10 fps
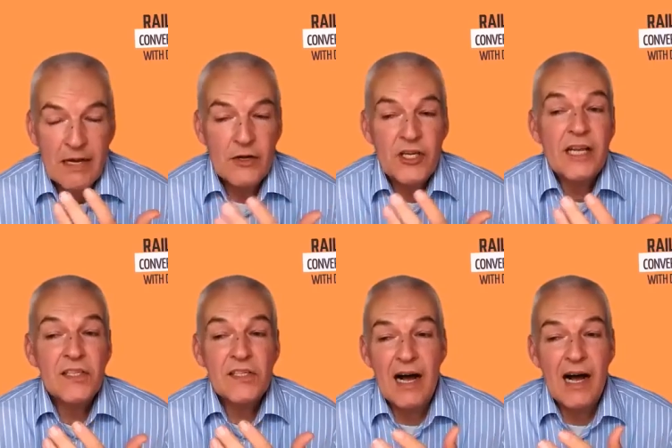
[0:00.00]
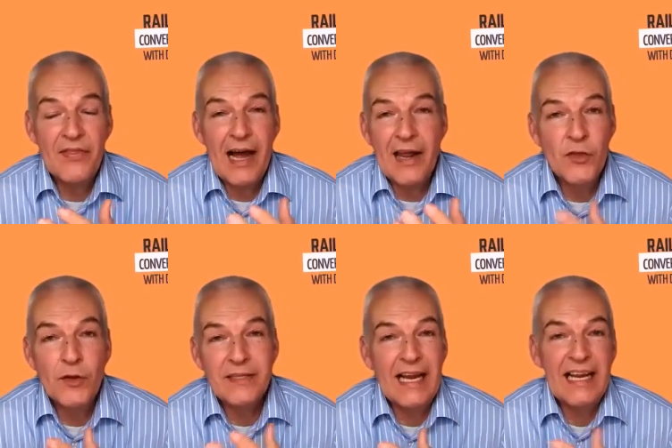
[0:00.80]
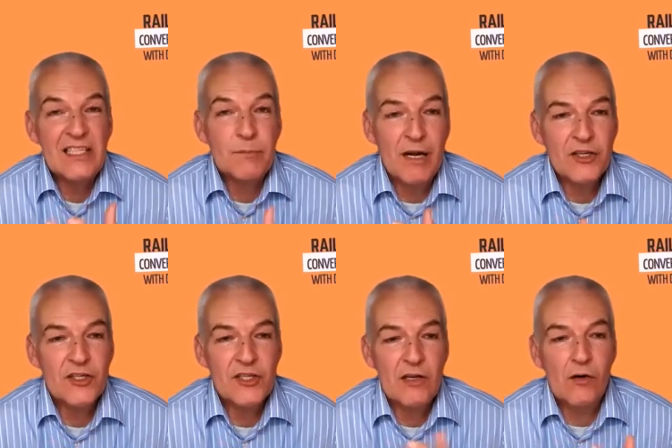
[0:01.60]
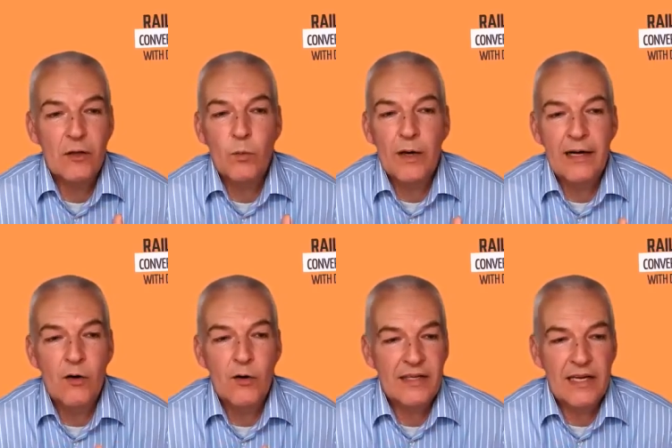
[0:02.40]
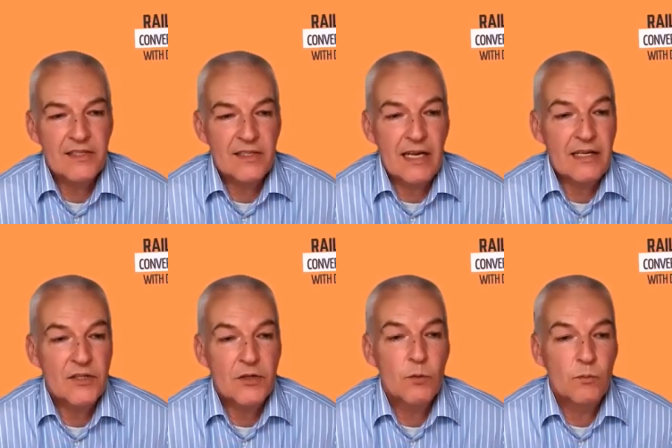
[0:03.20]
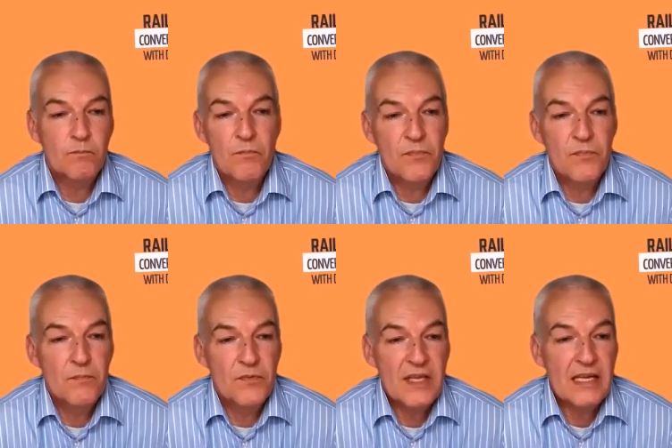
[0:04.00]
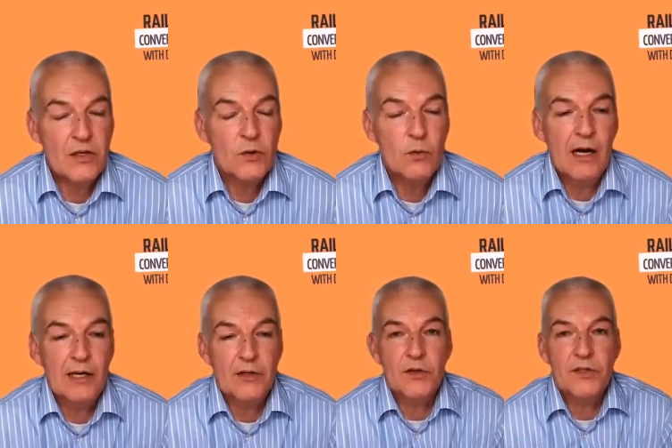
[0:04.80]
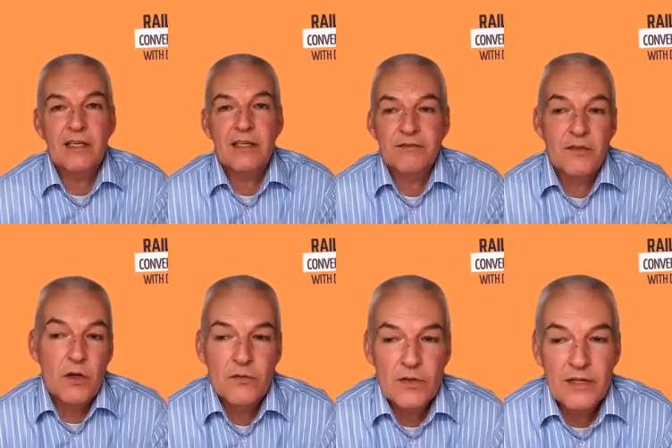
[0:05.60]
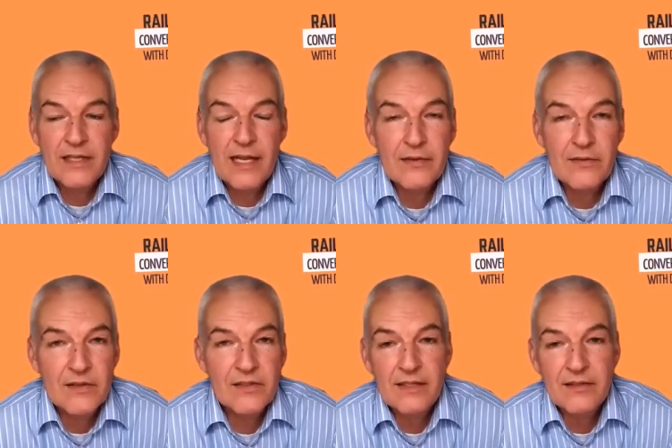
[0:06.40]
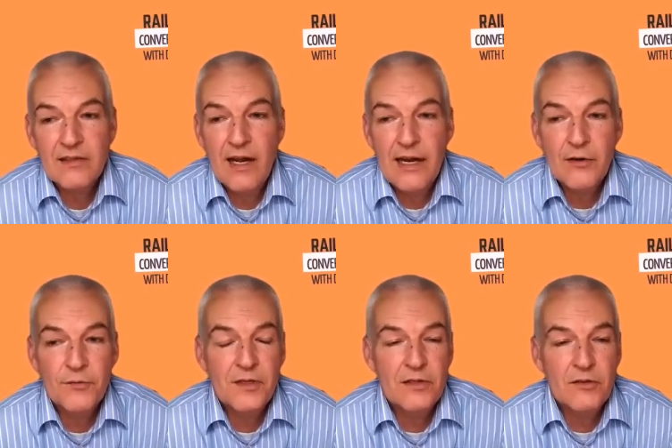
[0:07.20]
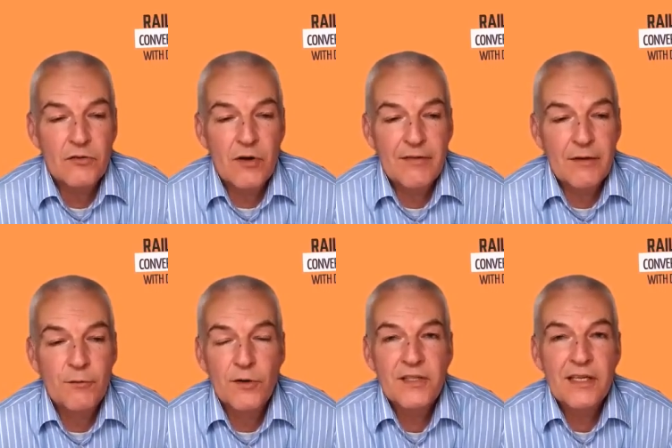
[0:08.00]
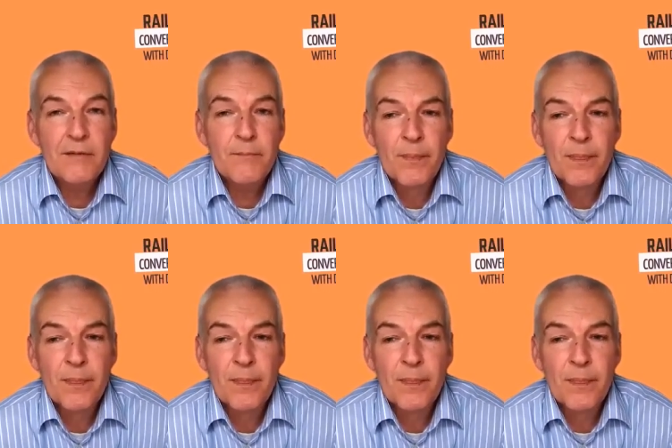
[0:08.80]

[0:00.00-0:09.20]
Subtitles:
chances are they are not as much the odd one out as you think you are yourself. So is that kind of the driving force there?